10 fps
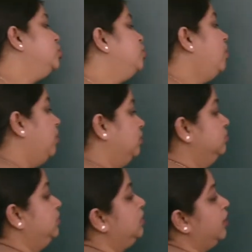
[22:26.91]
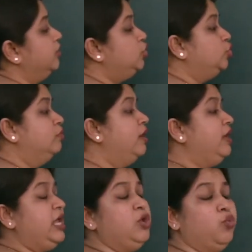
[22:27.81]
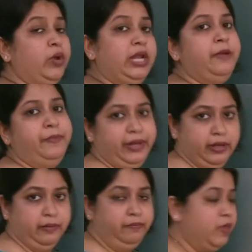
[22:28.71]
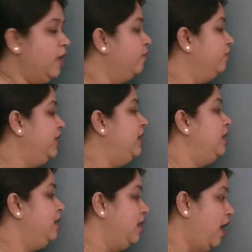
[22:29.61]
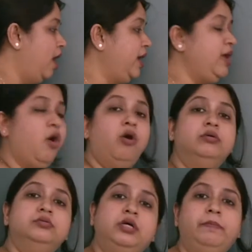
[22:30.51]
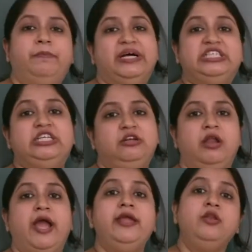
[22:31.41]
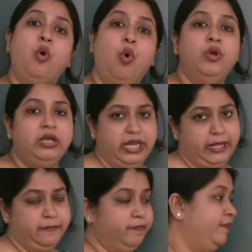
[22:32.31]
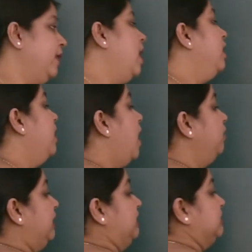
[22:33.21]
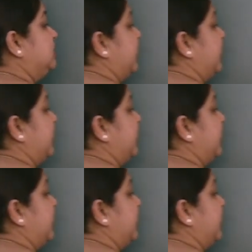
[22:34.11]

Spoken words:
So the consumer equilibrium will lie on the budget line only. Now let us